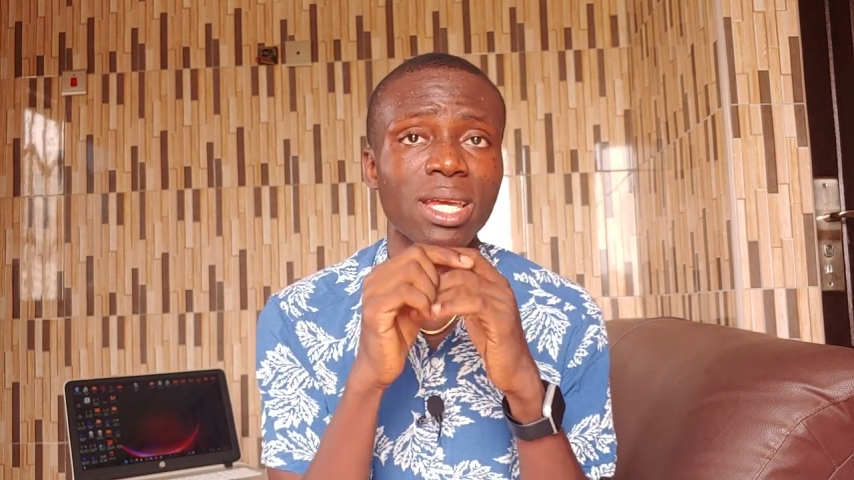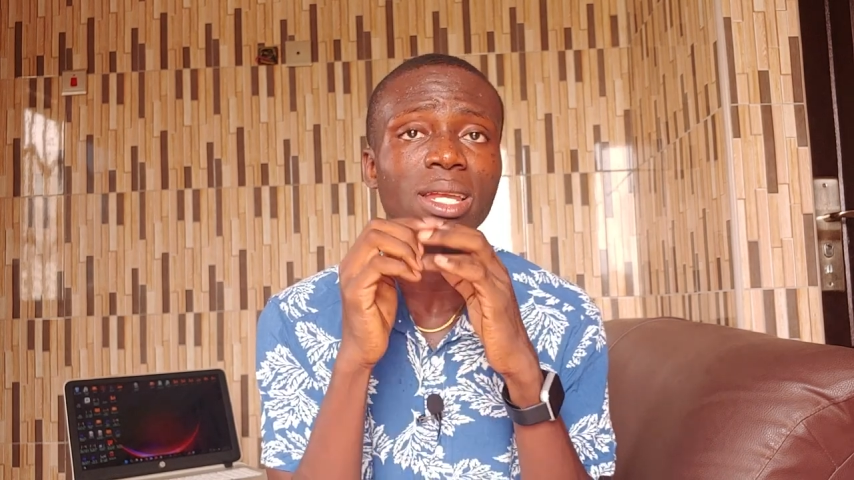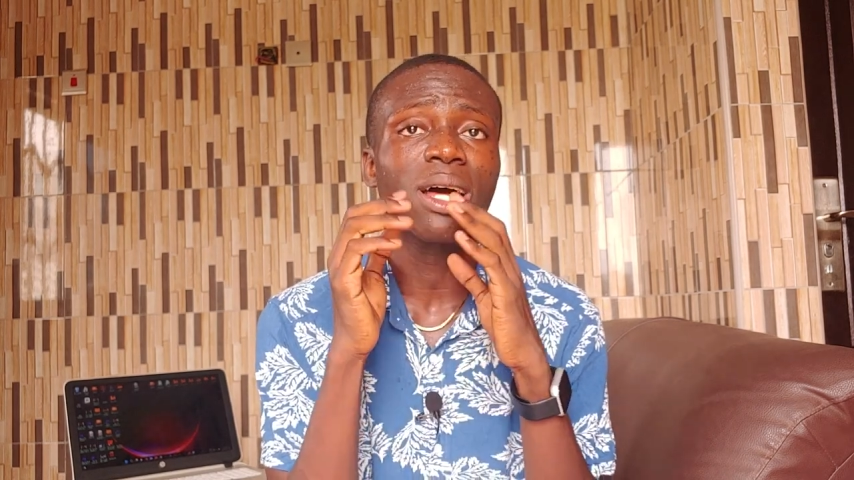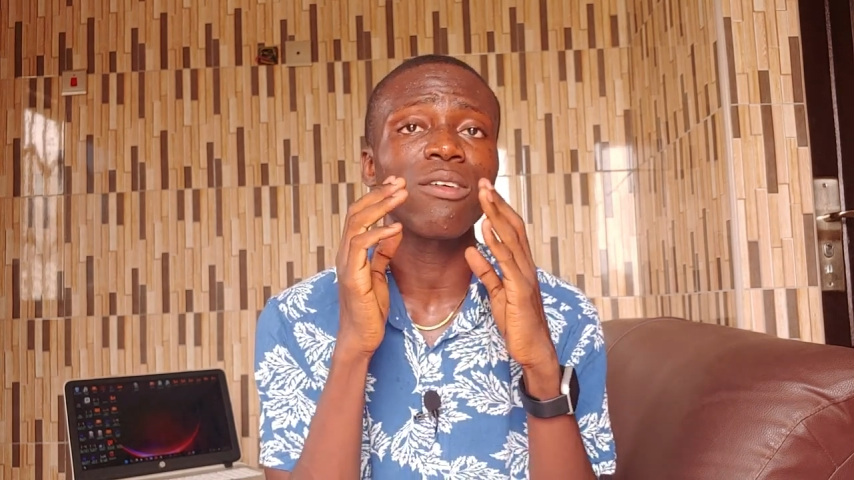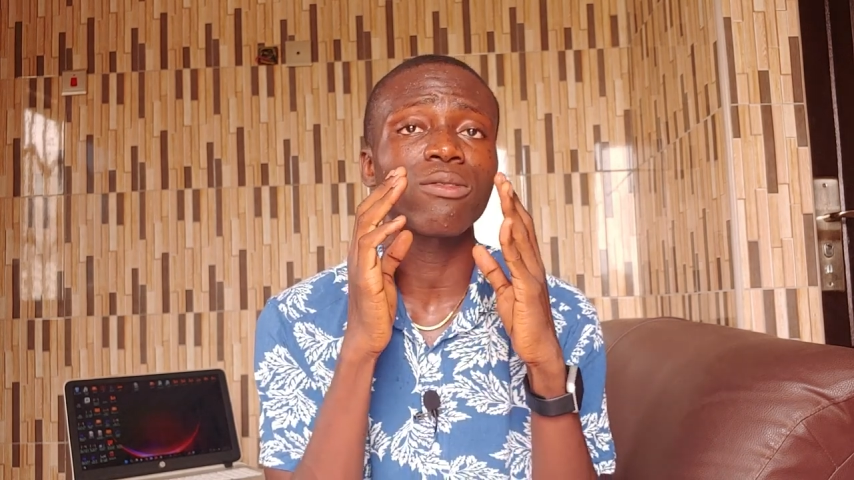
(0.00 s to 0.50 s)

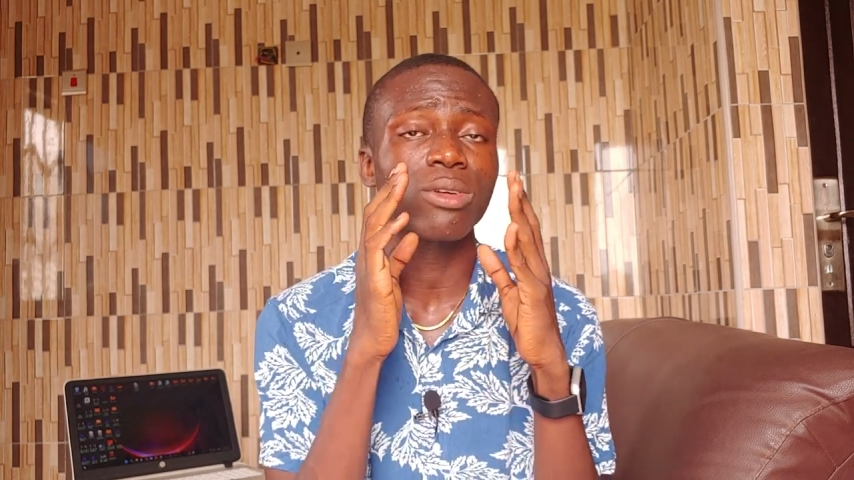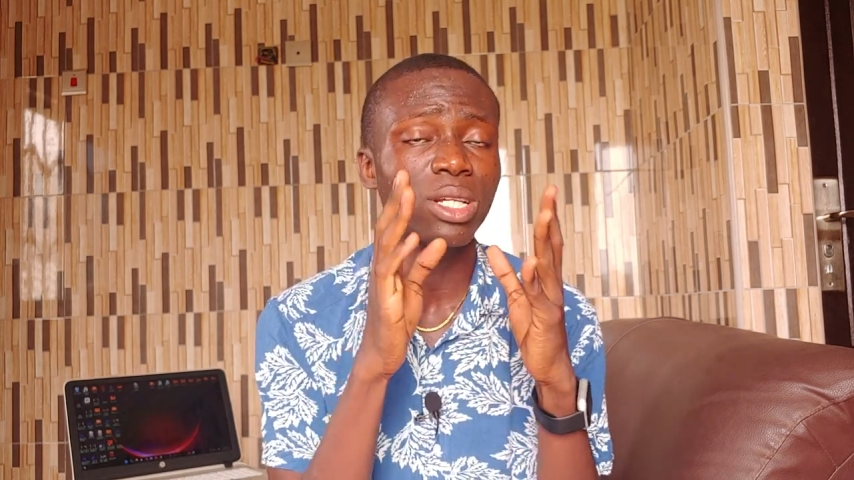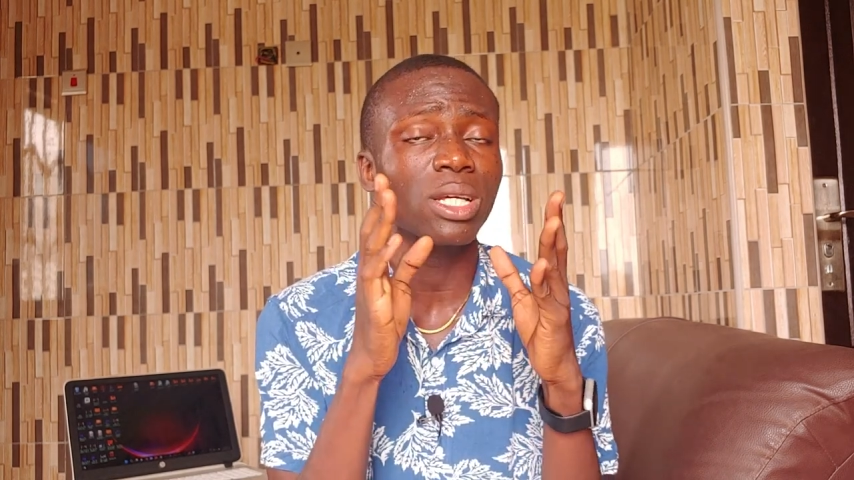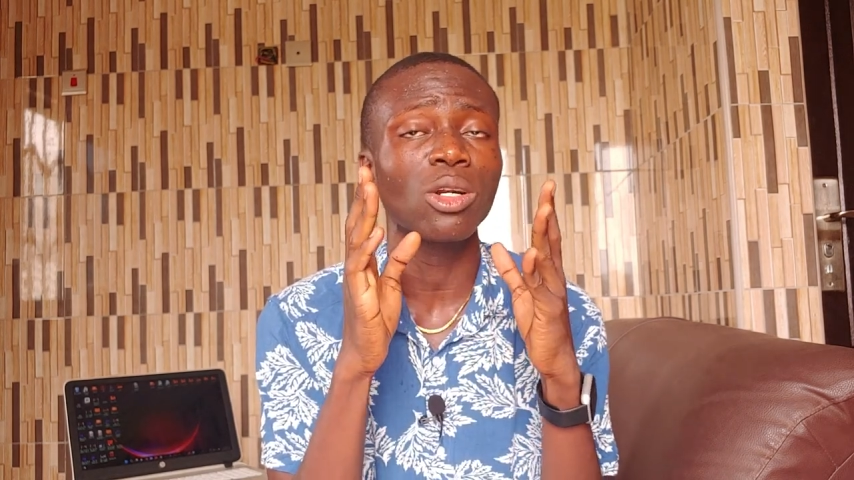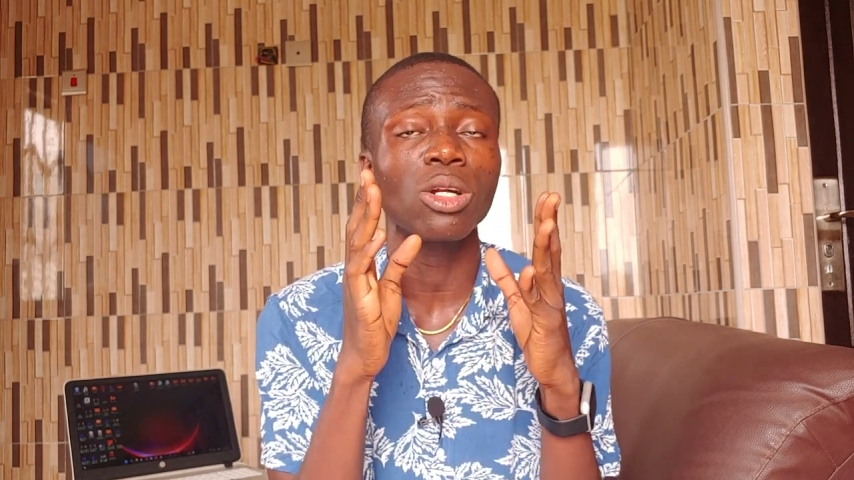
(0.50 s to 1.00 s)
and I've
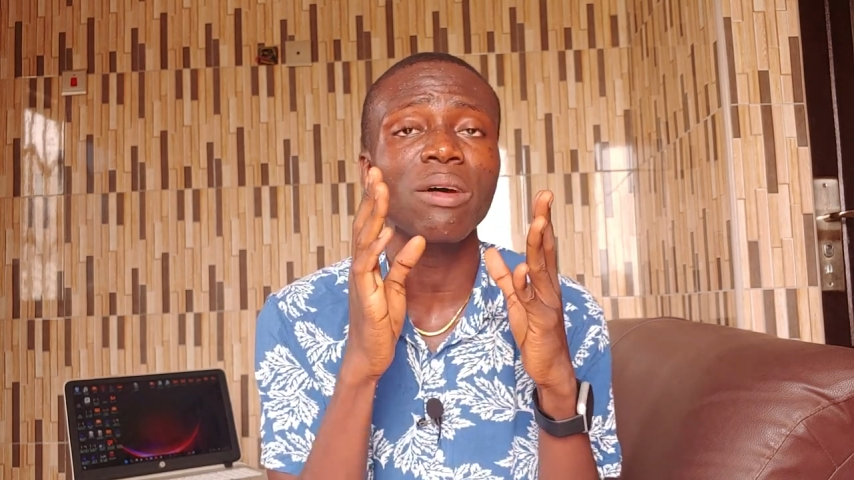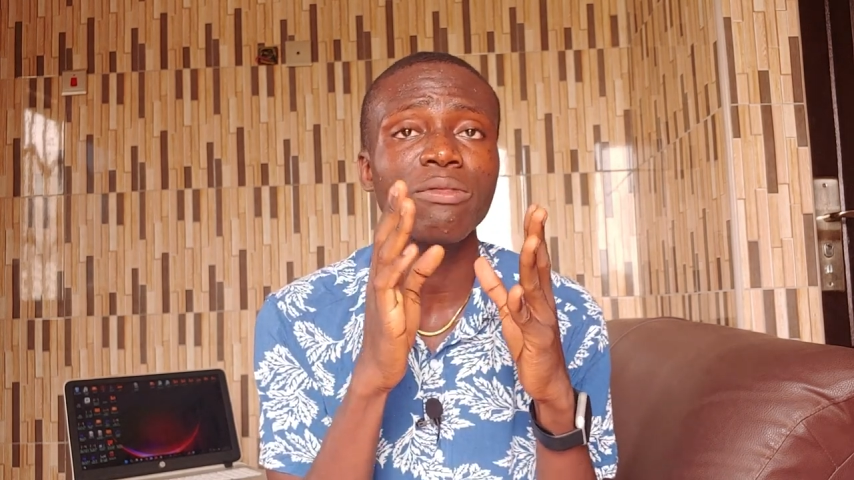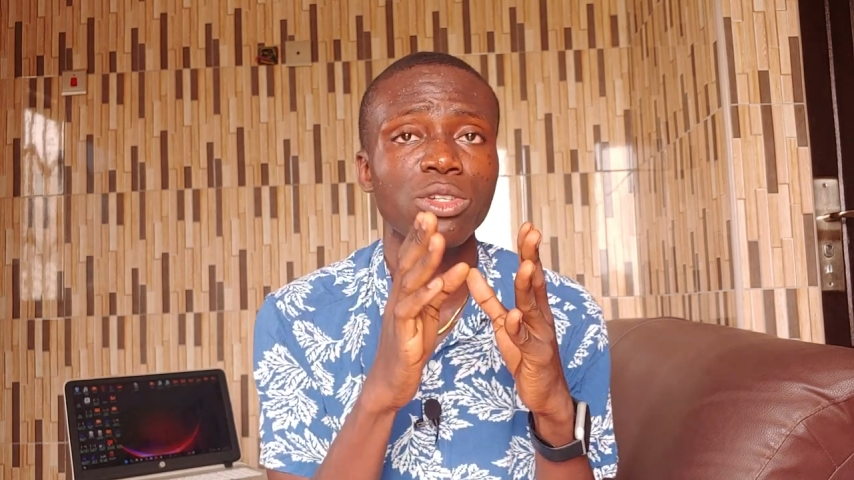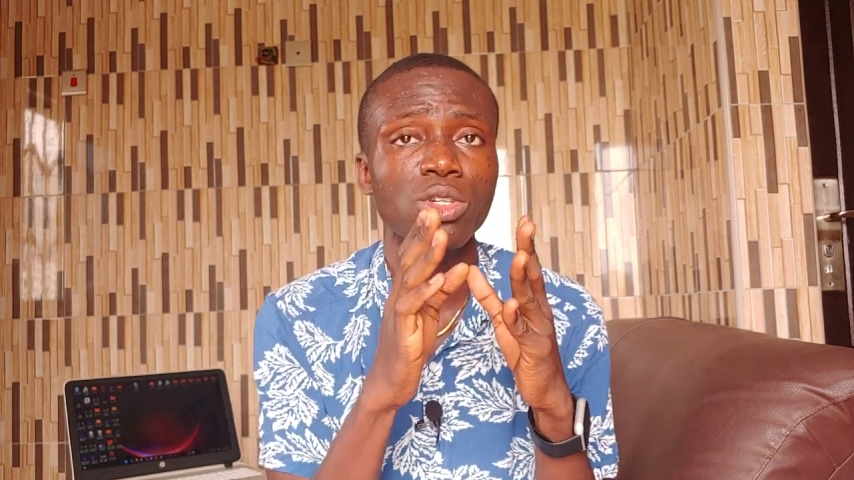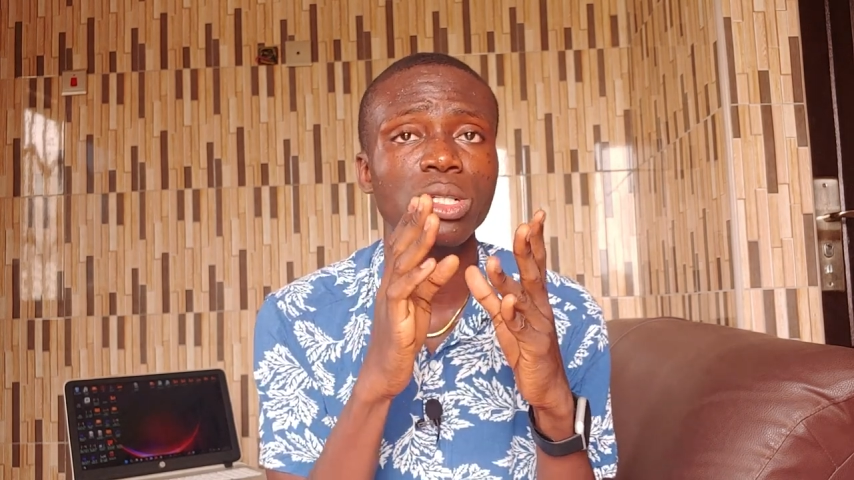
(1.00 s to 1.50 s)
created other
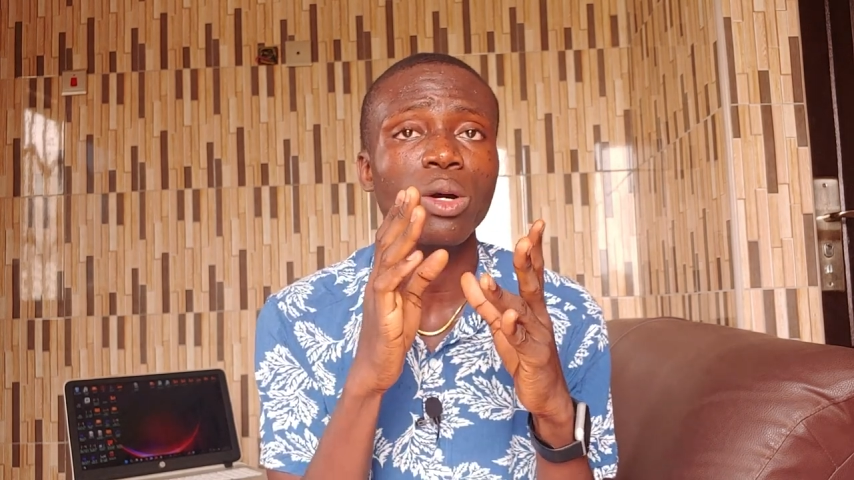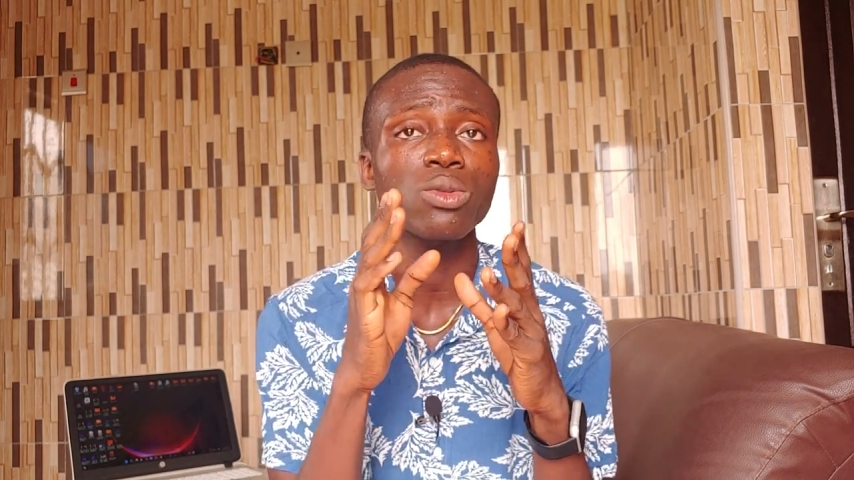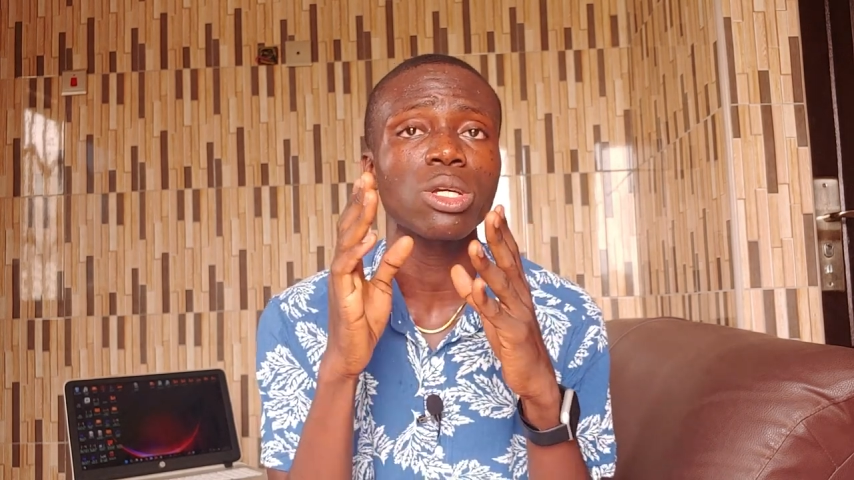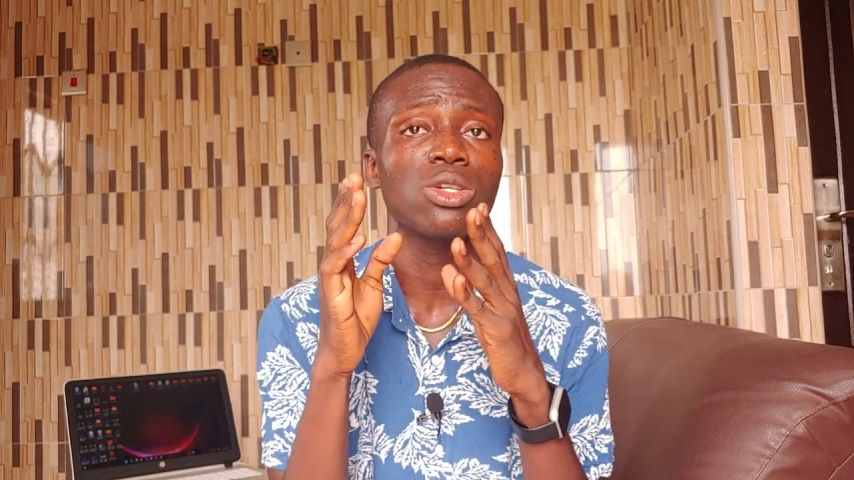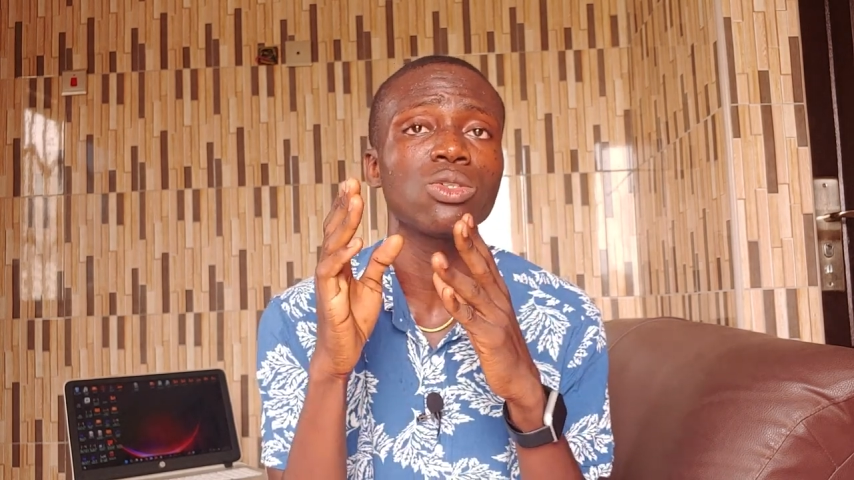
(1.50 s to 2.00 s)
videos that
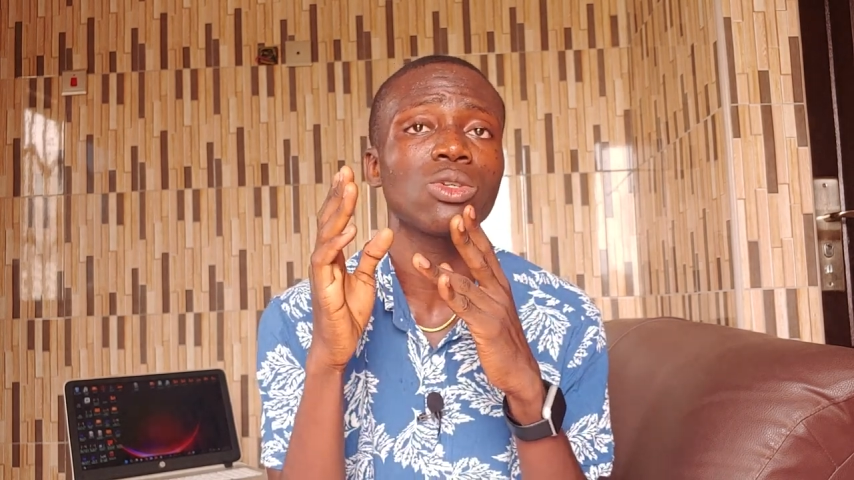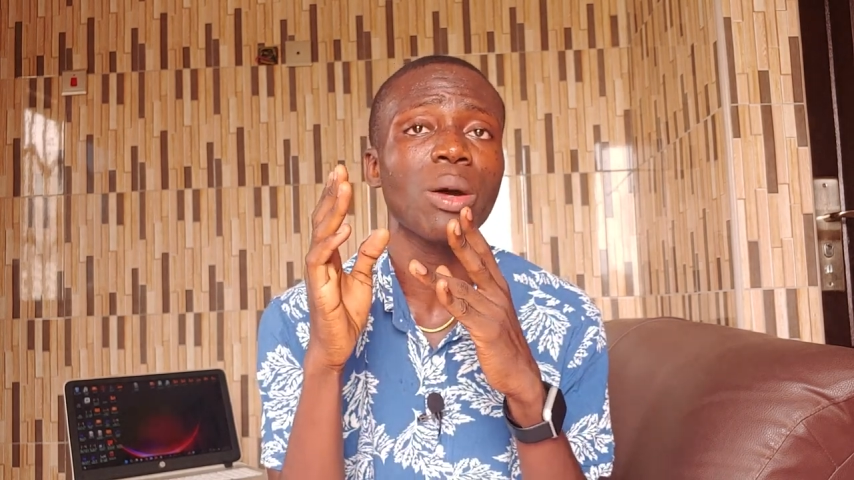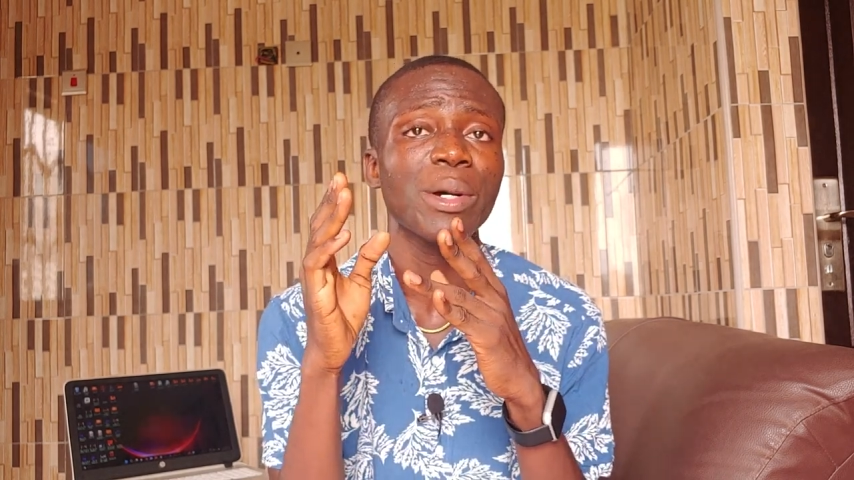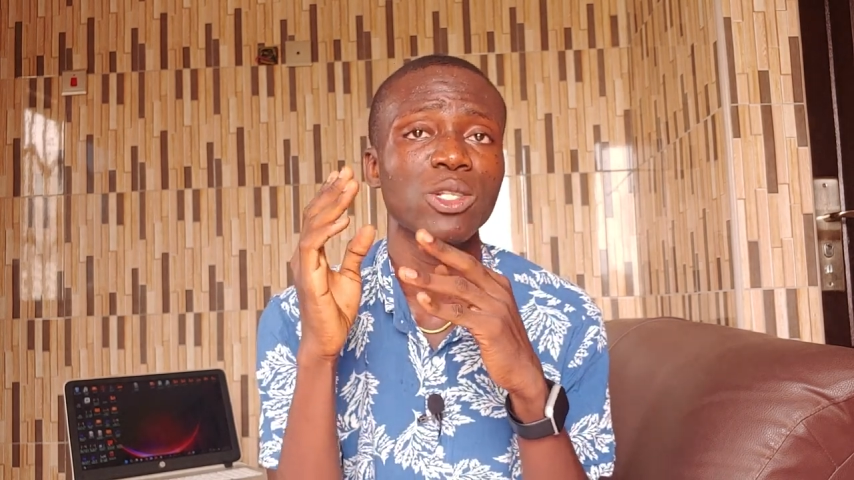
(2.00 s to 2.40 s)
will take you through that